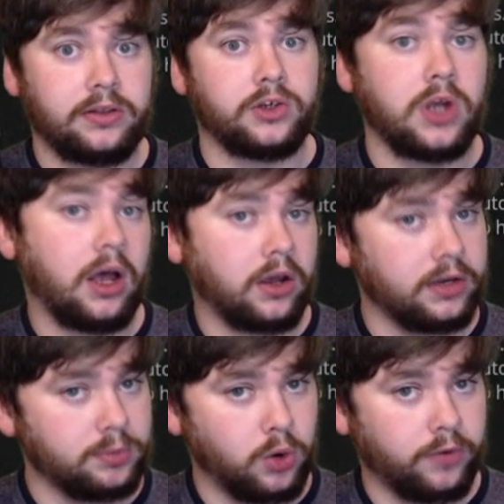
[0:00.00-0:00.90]
the
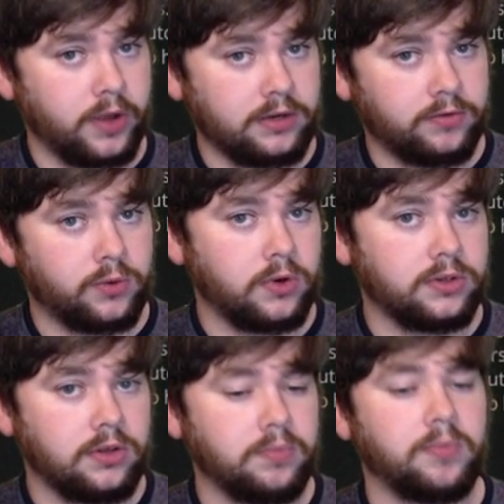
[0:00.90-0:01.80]
shotgun is more effective
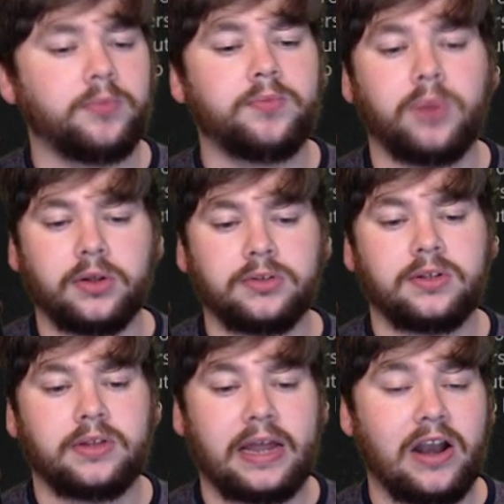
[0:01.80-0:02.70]
towards them, but
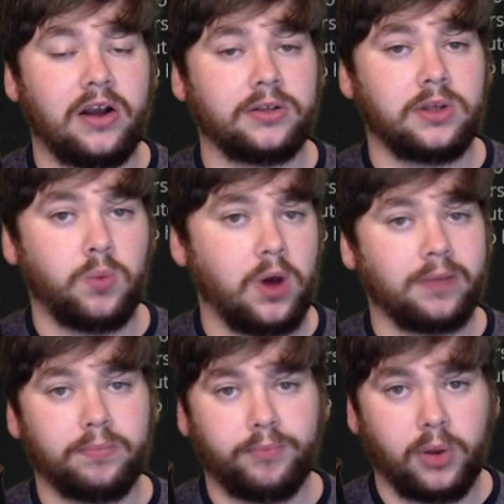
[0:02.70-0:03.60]
they are
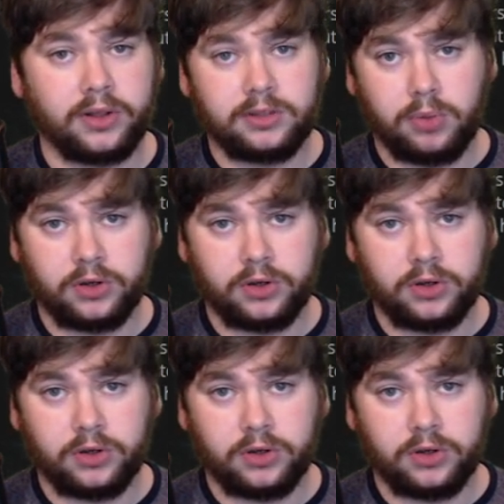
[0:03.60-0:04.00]
somewhat but it's